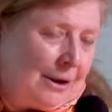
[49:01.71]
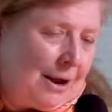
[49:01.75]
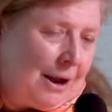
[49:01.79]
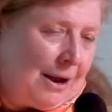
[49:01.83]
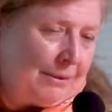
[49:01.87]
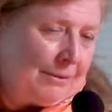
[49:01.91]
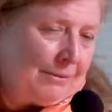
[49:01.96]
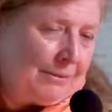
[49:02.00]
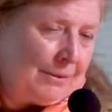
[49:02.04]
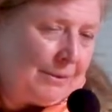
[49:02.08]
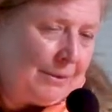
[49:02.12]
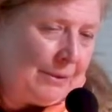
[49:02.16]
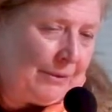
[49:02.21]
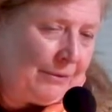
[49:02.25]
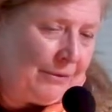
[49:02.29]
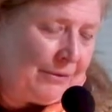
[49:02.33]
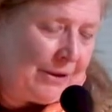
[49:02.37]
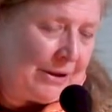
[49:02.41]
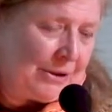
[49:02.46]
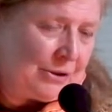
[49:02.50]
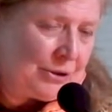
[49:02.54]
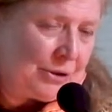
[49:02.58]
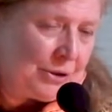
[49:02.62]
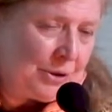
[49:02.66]
not
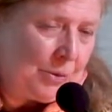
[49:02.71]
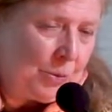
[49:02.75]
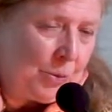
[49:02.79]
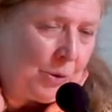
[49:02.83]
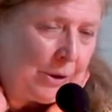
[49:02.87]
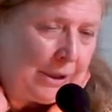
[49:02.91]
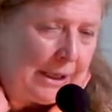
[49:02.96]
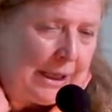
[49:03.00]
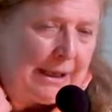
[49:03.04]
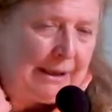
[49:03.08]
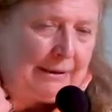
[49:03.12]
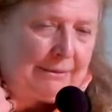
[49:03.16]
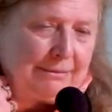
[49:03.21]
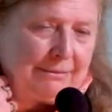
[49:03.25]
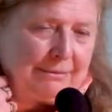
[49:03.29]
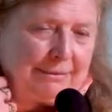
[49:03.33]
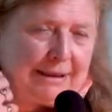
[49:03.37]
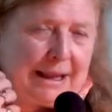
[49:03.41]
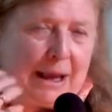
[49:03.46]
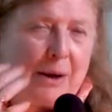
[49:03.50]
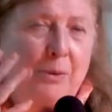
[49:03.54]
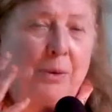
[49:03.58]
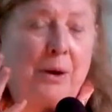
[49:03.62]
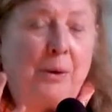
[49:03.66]
function working
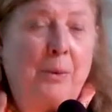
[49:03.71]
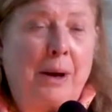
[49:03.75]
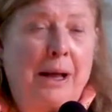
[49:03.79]
that uh,